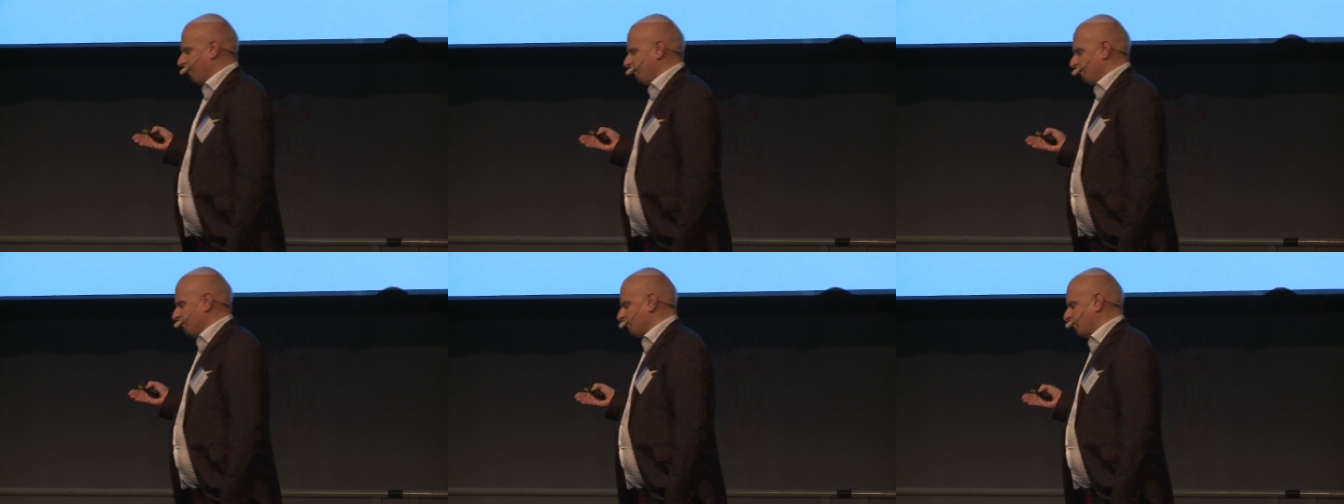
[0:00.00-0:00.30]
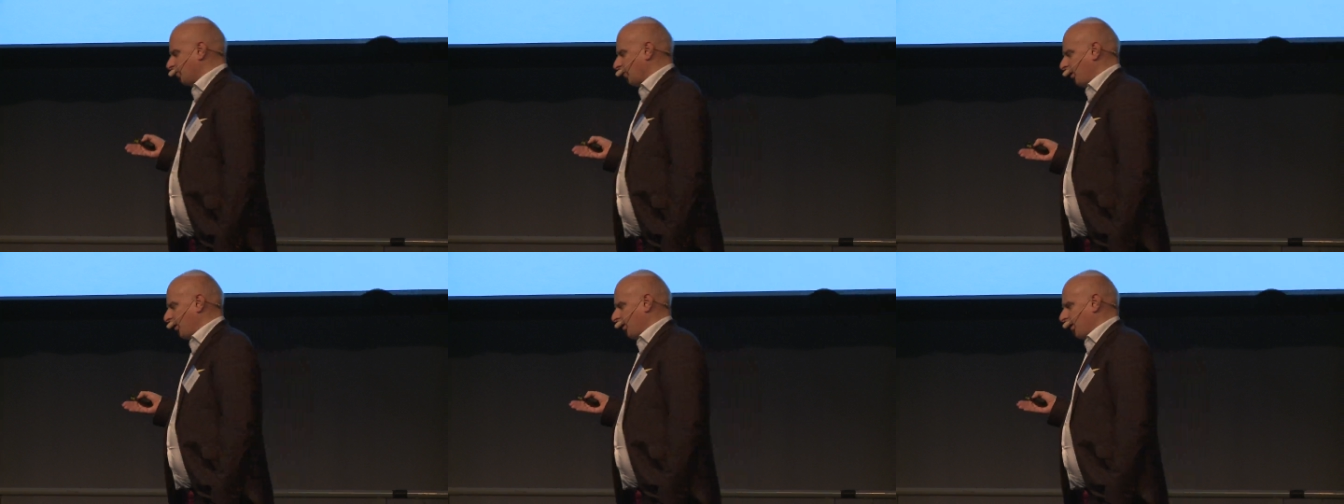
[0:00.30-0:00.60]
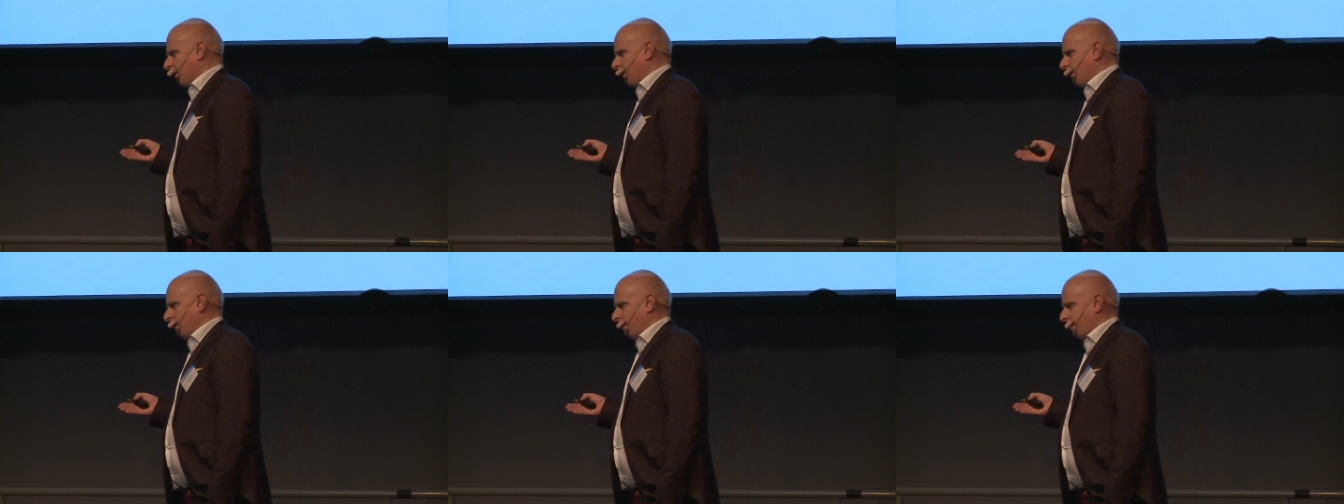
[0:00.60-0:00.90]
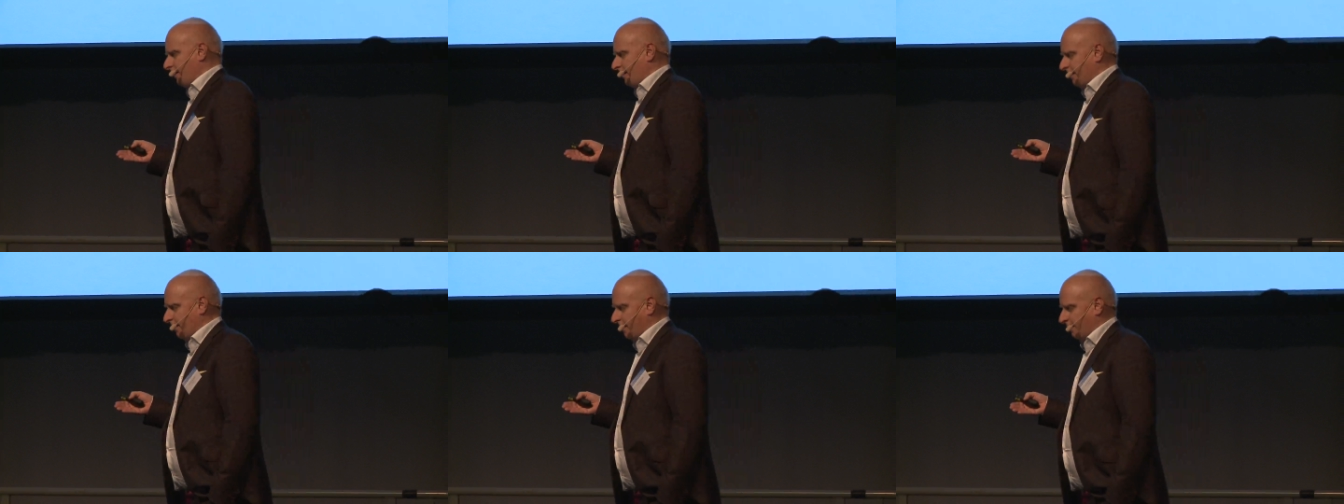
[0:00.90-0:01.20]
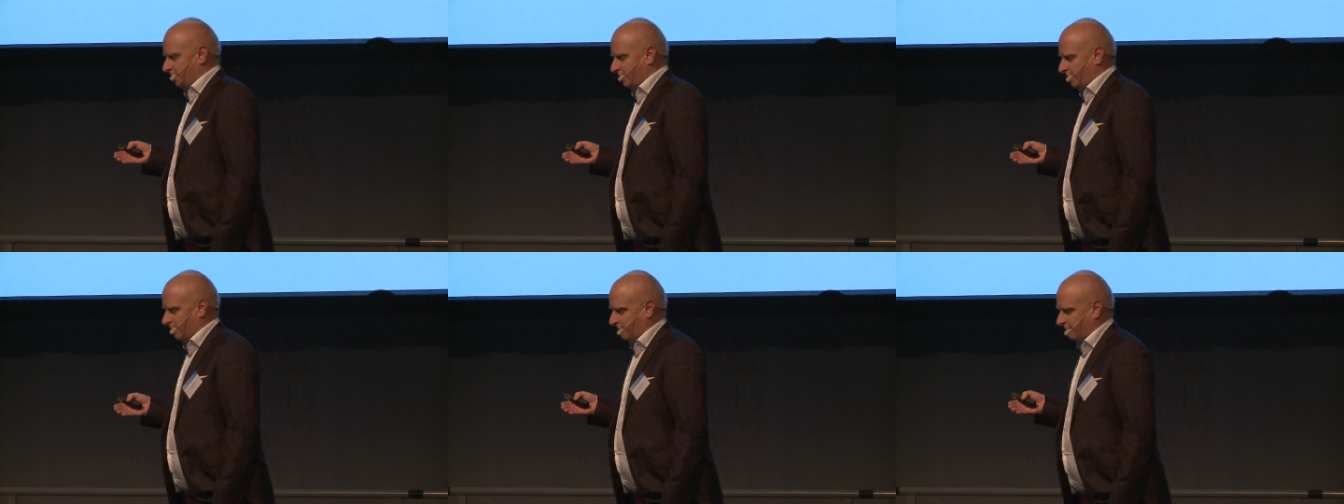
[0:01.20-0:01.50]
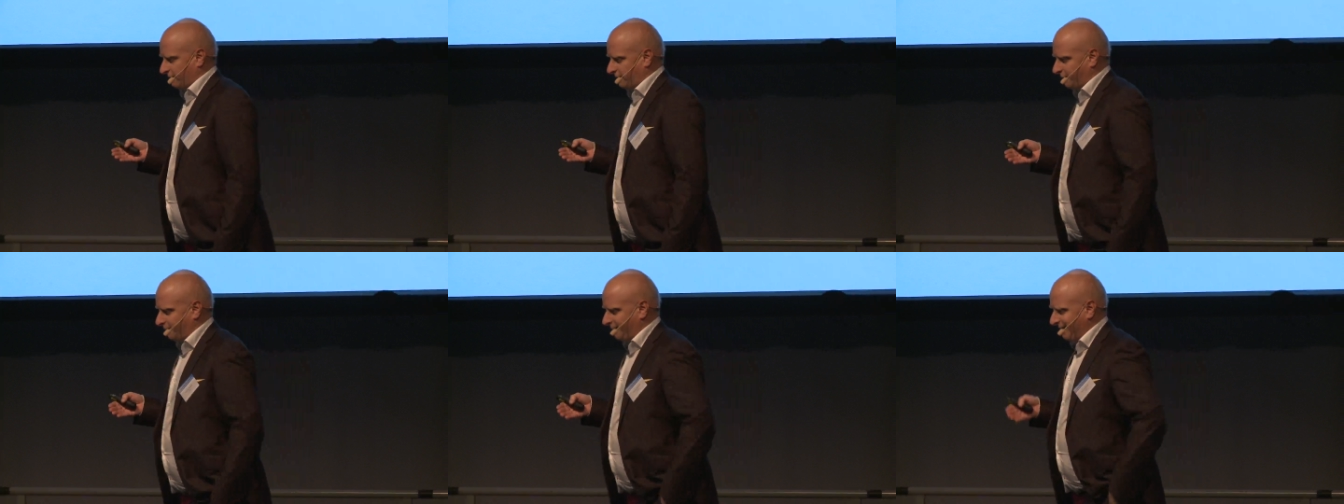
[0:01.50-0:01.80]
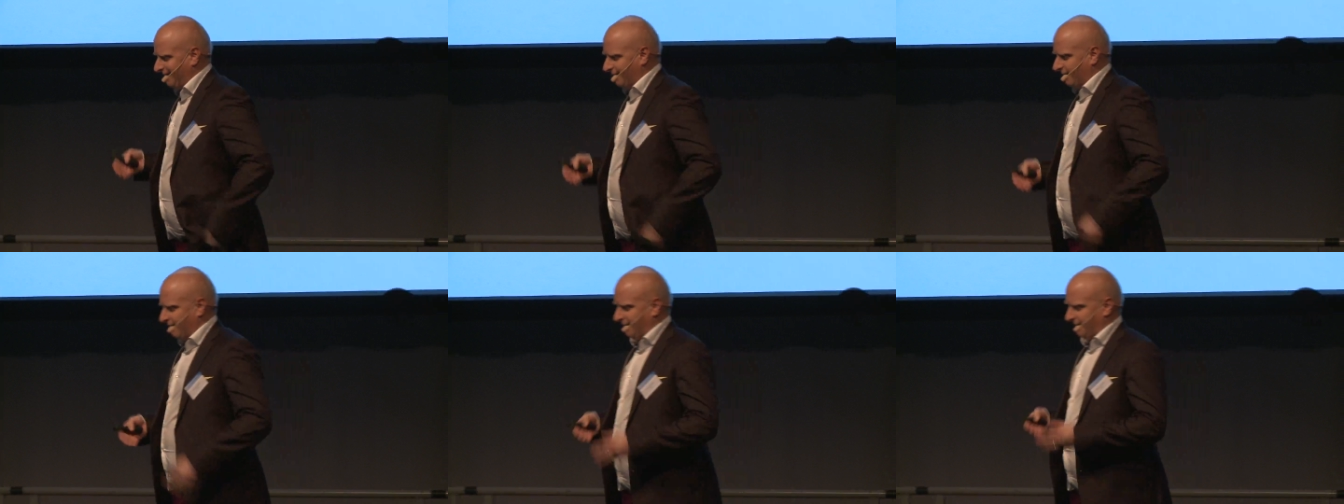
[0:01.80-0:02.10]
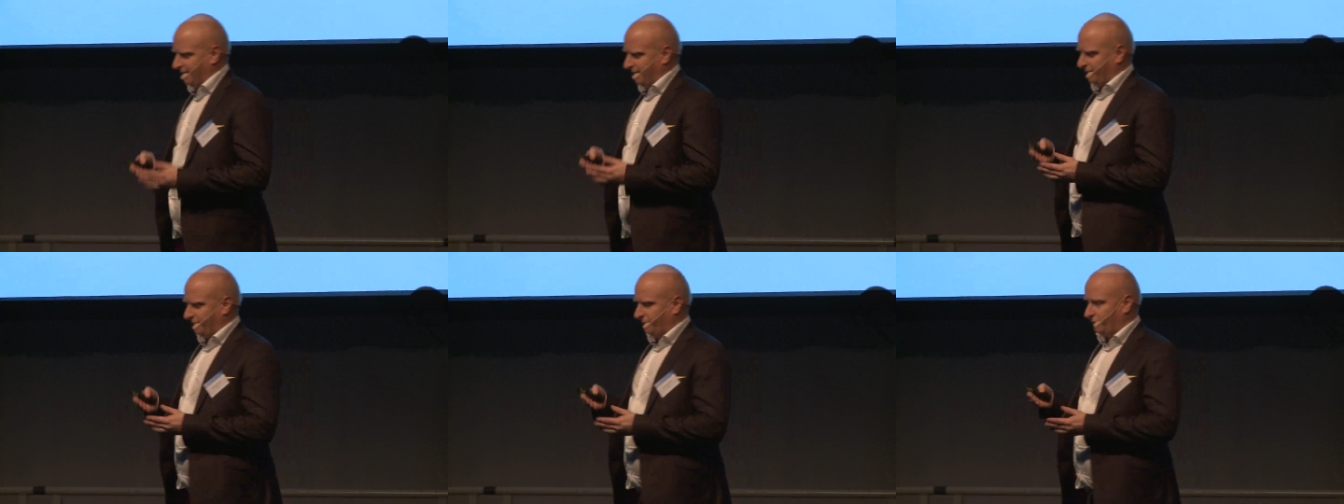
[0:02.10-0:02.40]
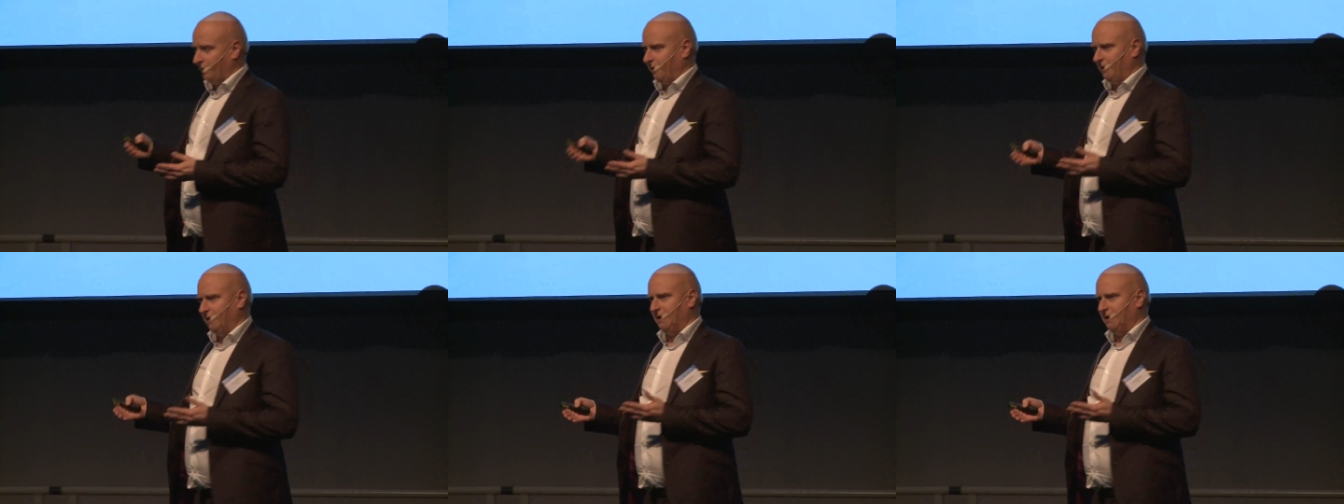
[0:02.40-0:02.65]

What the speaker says: started to be an industry